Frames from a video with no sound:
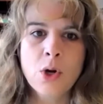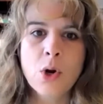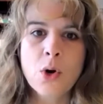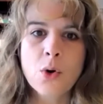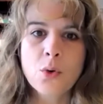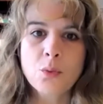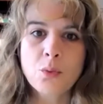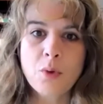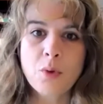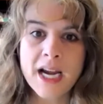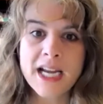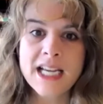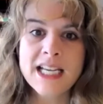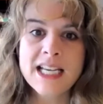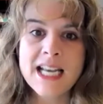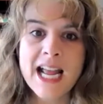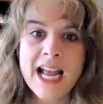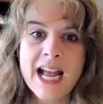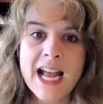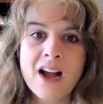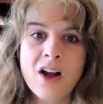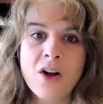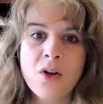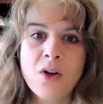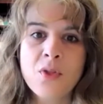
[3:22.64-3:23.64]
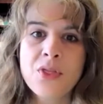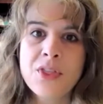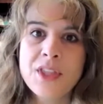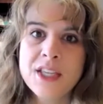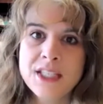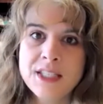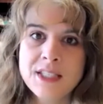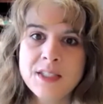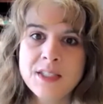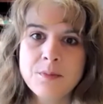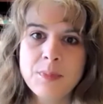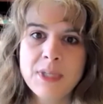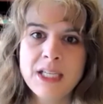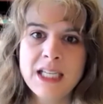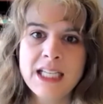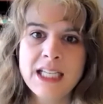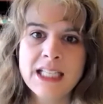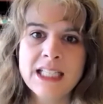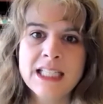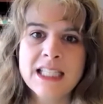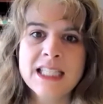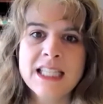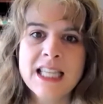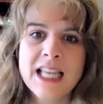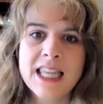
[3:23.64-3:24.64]
Right now, this
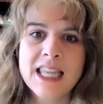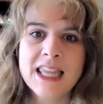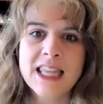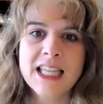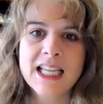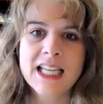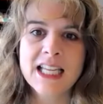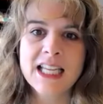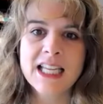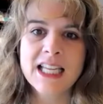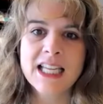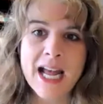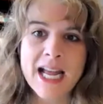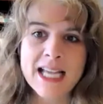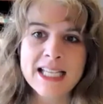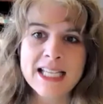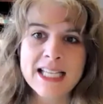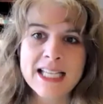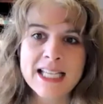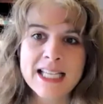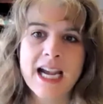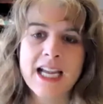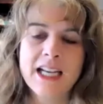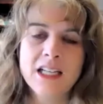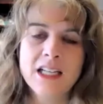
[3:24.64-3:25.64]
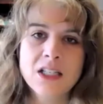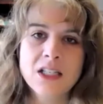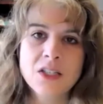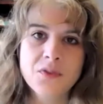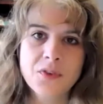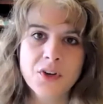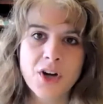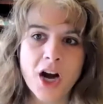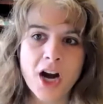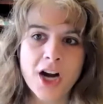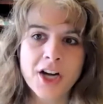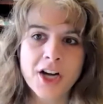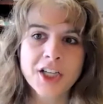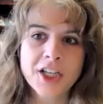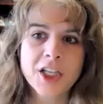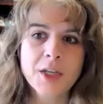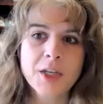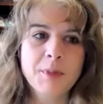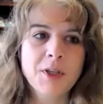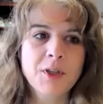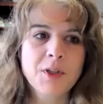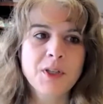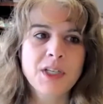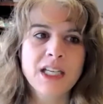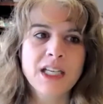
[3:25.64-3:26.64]
means that the mask guidance for our
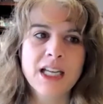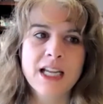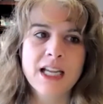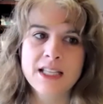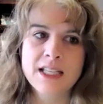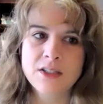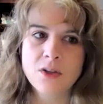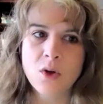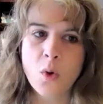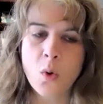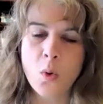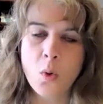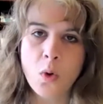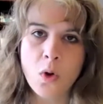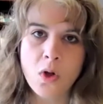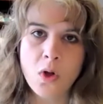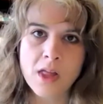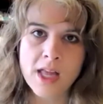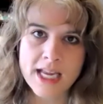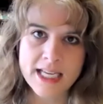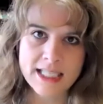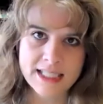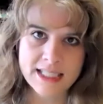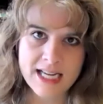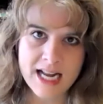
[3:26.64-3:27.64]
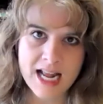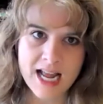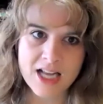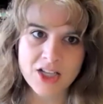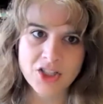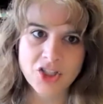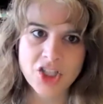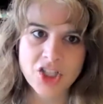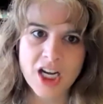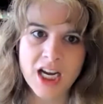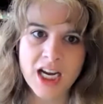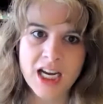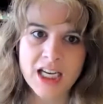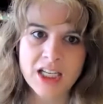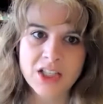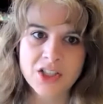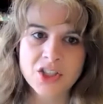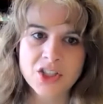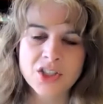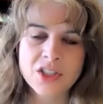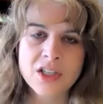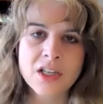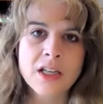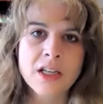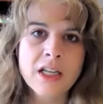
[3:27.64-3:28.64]
community as a whole has not
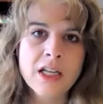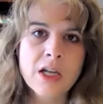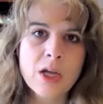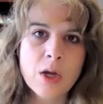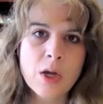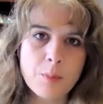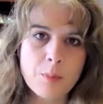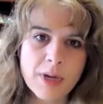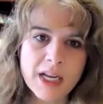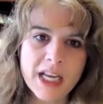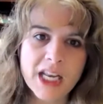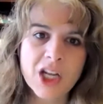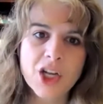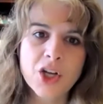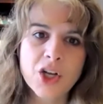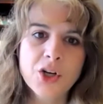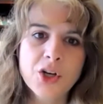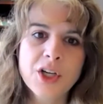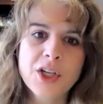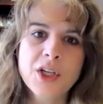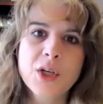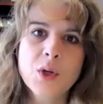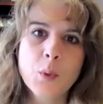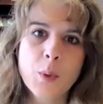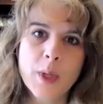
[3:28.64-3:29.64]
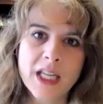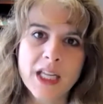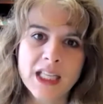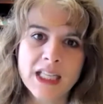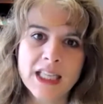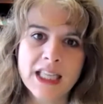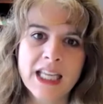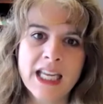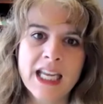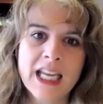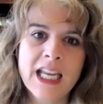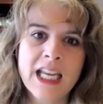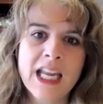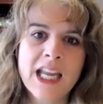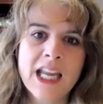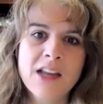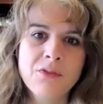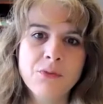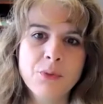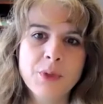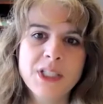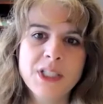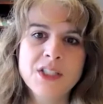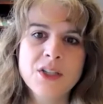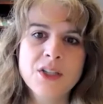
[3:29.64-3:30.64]
changed, but it could quickly
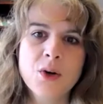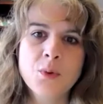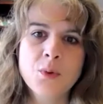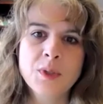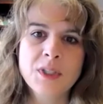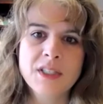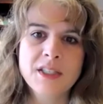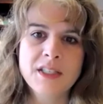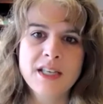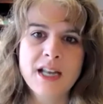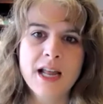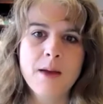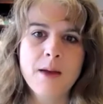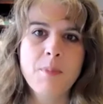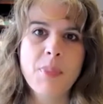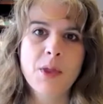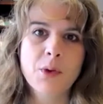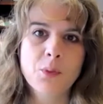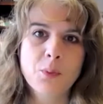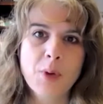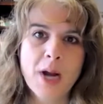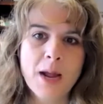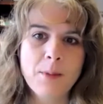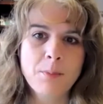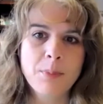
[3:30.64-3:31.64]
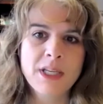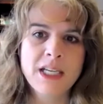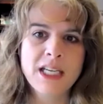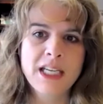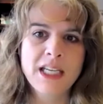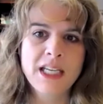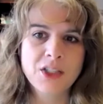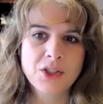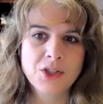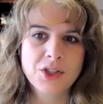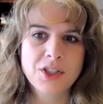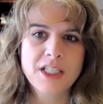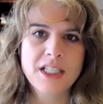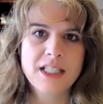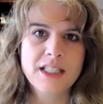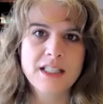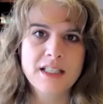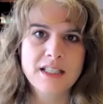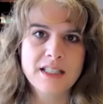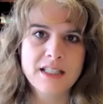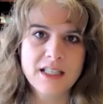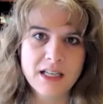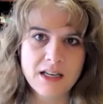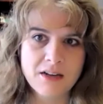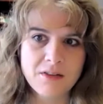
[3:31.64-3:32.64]
if we don't stem the rapid
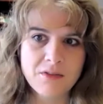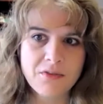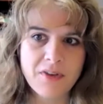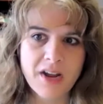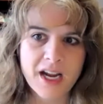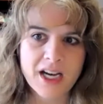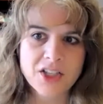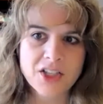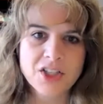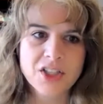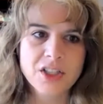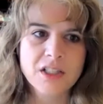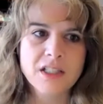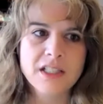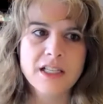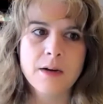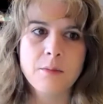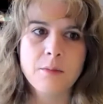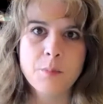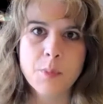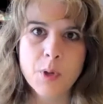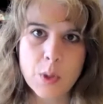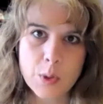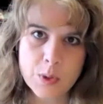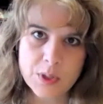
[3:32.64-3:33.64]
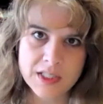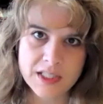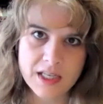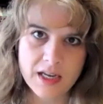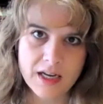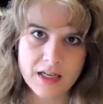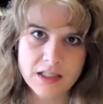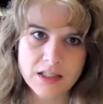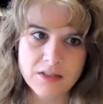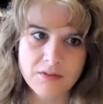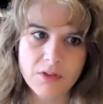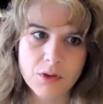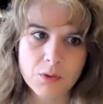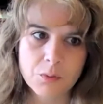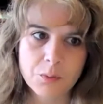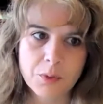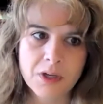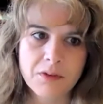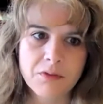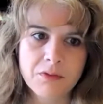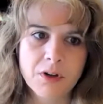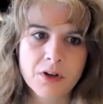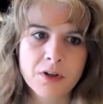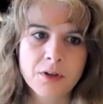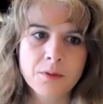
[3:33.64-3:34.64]
increases in infections on both sides of the
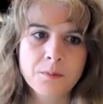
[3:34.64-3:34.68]
river.